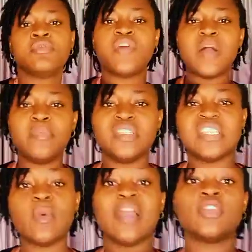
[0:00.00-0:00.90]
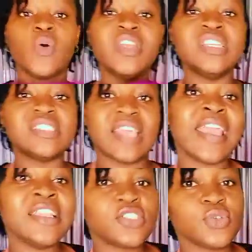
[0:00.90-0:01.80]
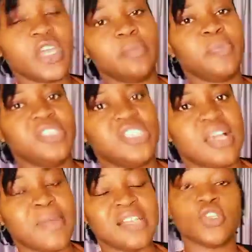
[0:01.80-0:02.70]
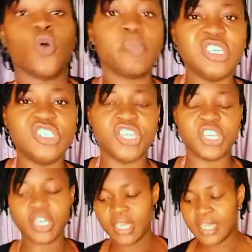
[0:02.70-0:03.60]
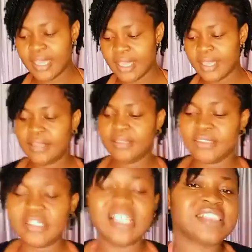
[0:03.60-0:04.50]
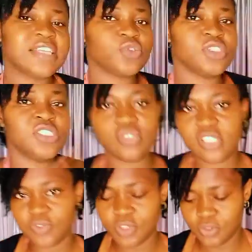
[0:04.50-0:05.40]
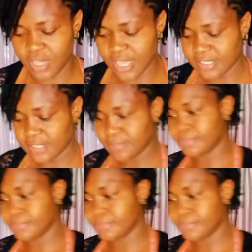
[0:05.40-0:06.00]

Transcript: fabrics, how I turn it into a pajamas or PJ. So let's get straight into this video, guys.